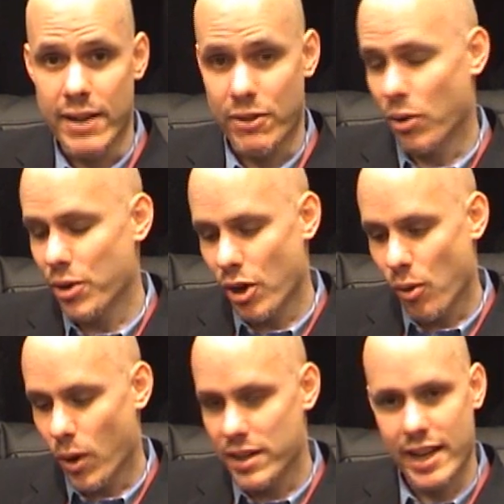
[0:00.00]
If you don't
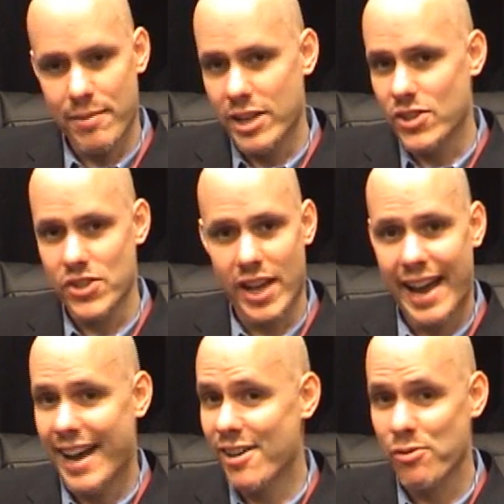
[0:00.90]
know what databases you
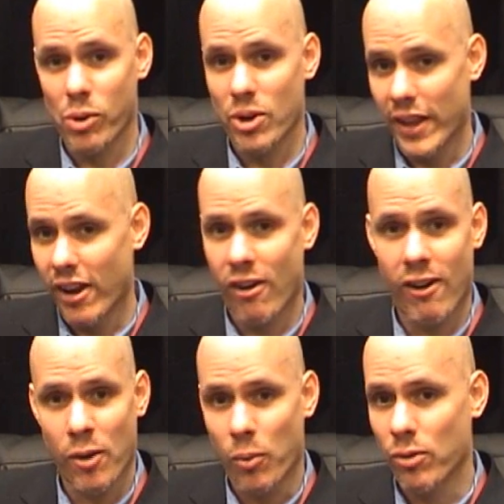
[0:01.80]
have, where they
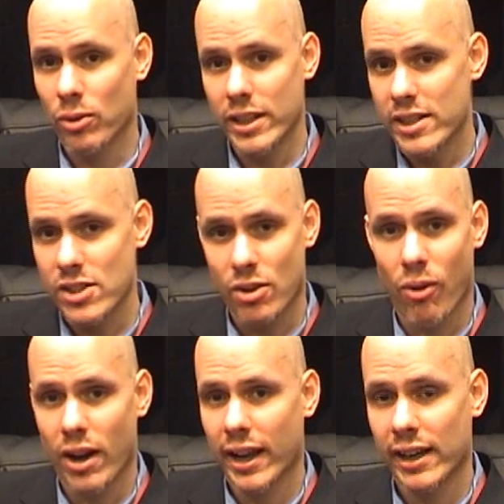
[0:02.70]
are, what release they're
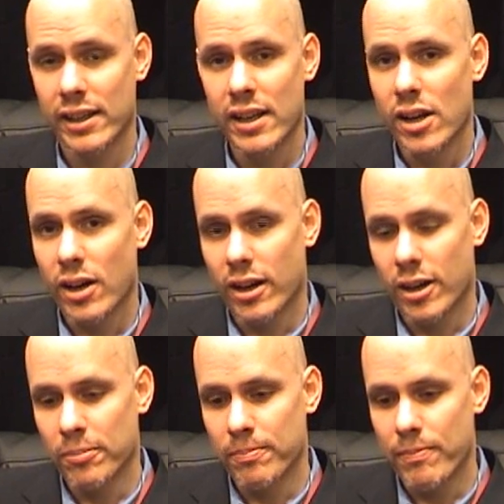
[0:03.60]
running,
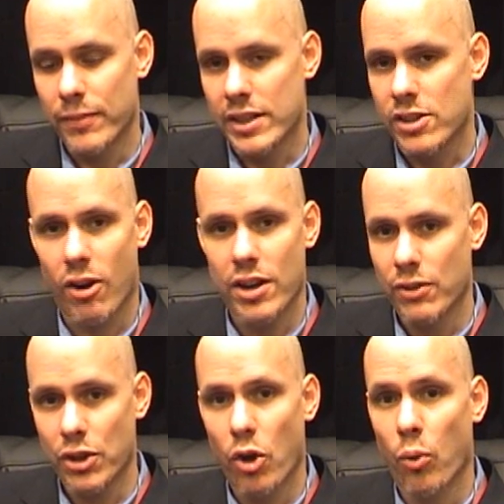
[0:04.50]
it's hard to
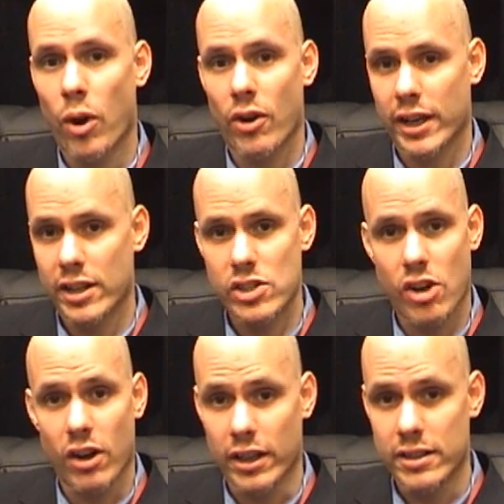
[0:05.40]
even know where to get
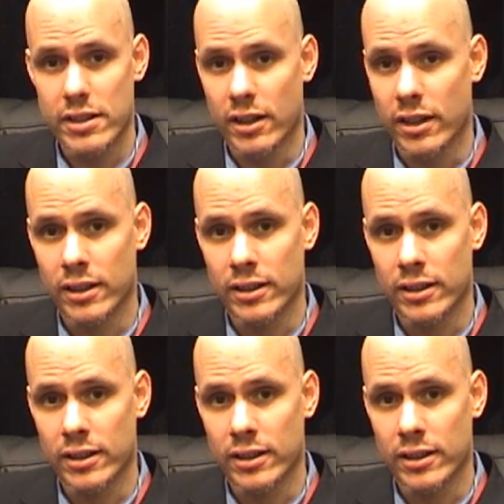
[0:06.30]
started.